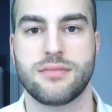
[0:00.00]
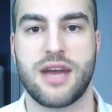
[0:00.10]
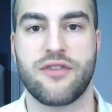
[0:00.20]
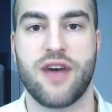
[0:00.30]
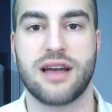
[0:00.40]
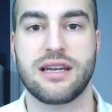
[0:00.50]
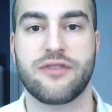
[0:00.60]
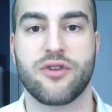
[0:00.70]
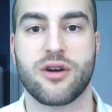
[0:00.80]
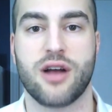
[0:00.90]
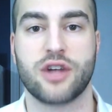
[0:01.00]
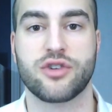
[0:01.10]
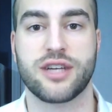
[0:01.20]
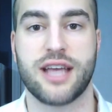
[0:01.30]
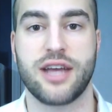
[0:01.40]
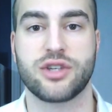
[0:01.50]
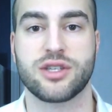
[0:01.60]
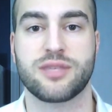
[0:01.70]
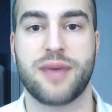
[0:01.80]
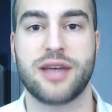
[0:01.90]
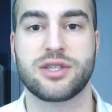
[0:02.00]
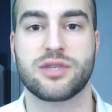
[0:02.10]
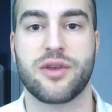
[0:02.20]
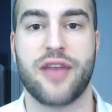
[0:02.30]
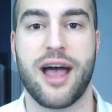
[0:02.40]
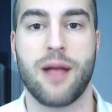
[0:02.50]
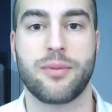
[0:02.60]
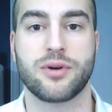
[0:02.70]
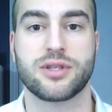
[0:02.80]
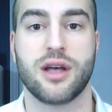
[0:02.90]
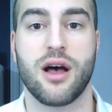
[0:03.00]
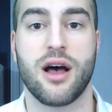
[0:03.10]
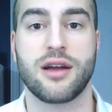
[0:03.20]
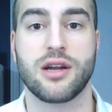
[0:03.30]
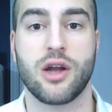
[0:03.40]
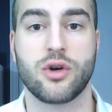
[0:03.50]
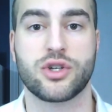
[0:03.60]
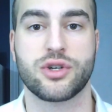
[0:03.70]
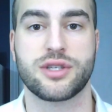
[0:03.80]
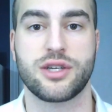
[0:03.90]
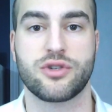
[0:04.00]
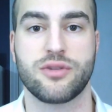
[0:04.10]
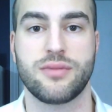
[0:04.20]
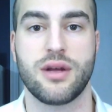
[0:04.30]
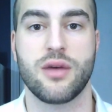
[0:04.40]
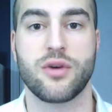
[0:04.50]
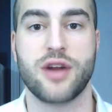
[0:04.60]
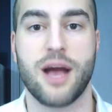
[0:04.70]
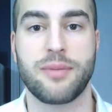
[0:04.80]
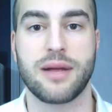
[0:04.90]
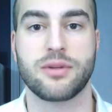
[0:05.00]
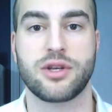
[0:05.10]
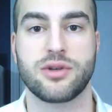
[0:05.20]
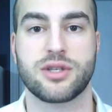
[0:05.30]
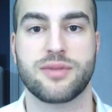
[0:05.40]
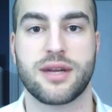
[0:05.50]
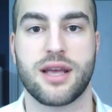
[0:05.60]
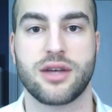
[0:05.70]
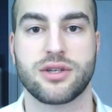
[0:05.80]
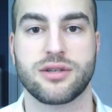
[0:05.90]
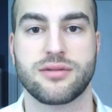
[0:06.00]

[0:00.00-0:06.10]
And finally, for contraindications, patients with Alpers-Huttenlocher syndrome would not be able to use this medication.